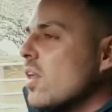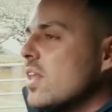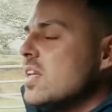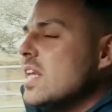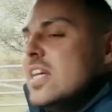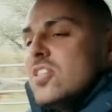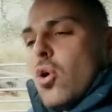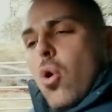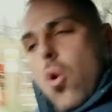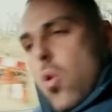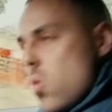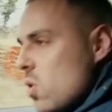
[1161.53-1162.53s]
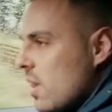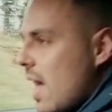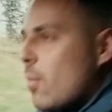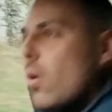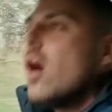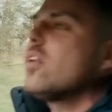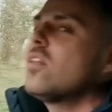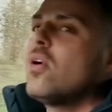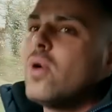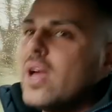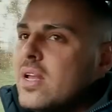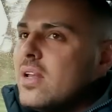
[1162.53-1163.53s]
that needs all of that work
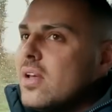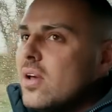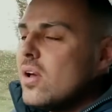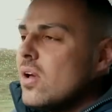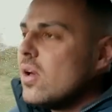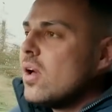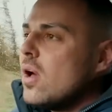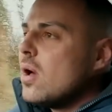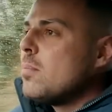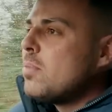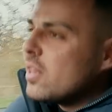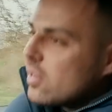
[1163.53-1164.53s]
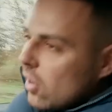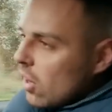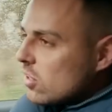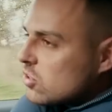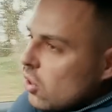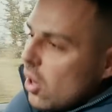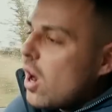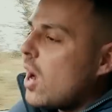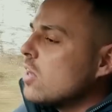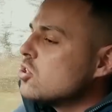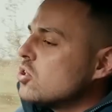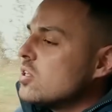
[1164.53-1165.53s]
doing, but the car's got
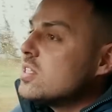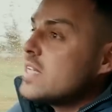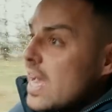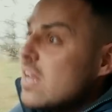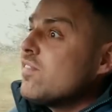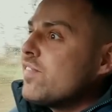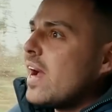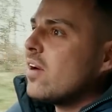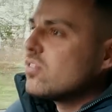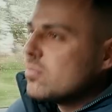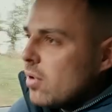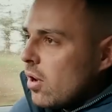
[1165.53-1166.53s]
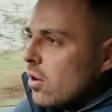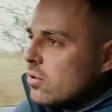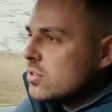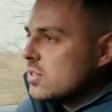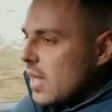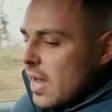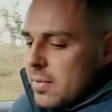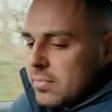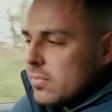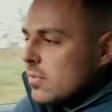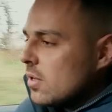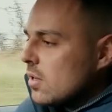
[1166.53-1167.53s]
110,000 miles, yeah?
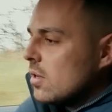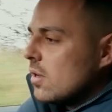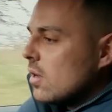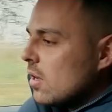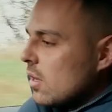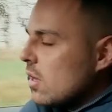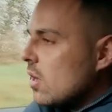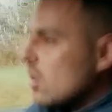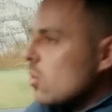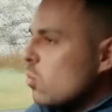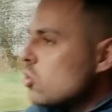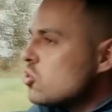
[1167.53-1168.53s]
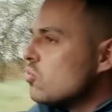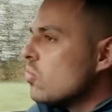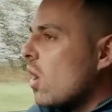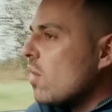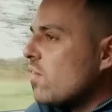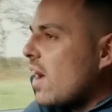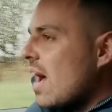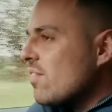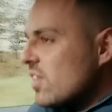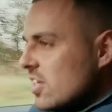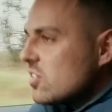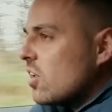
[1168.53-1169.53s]
Would you rather
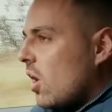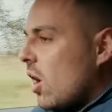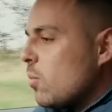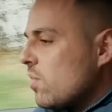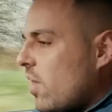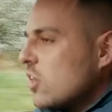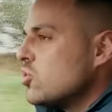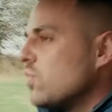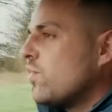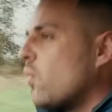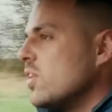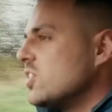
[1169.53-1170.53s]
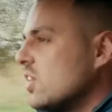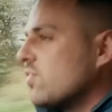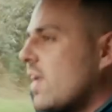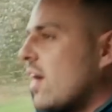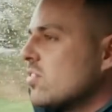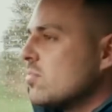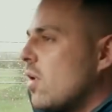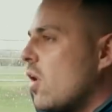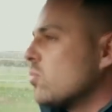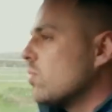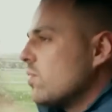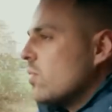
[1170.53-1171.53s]
have this car with 146,000
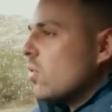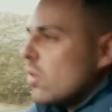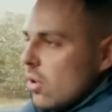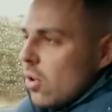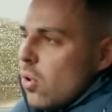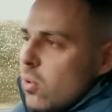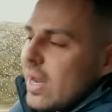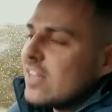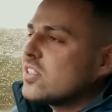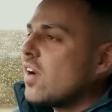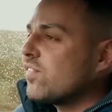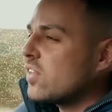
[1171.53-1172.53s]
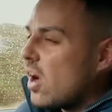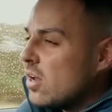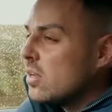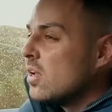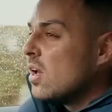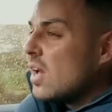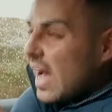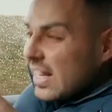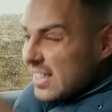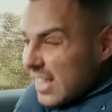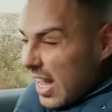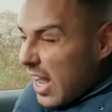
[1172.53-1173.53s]
miles with all that stuff done,
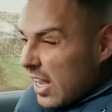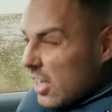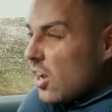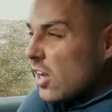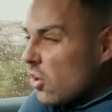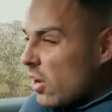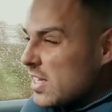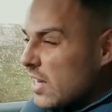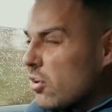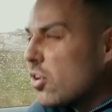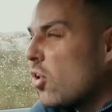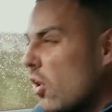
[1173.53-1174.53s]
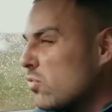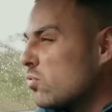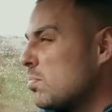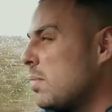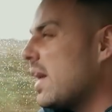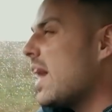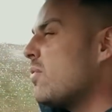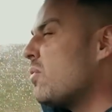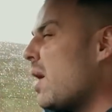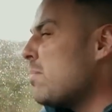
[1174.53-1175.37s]
and an idea on cost would be anywhere